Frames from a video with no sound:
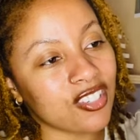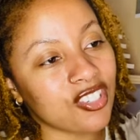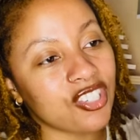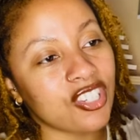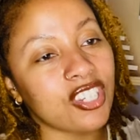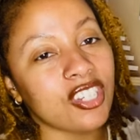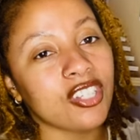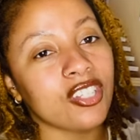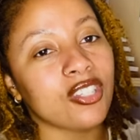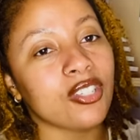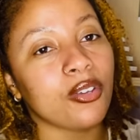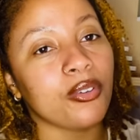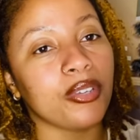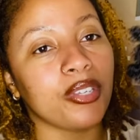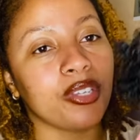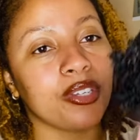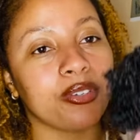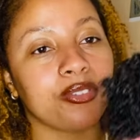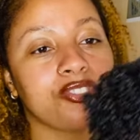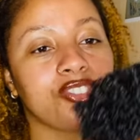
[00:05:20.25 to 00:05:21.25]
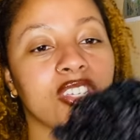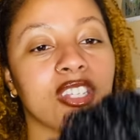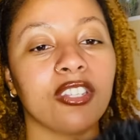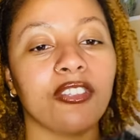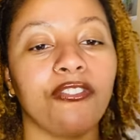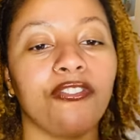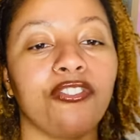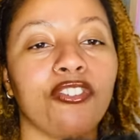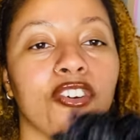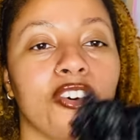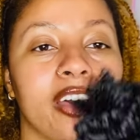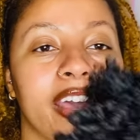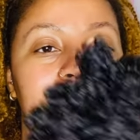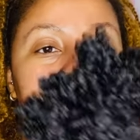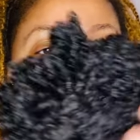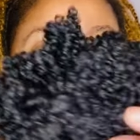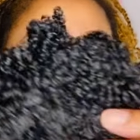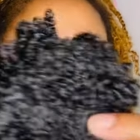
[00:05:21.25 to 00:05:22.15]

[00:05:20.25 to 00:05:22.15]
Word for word: She's so cute. She has a full head of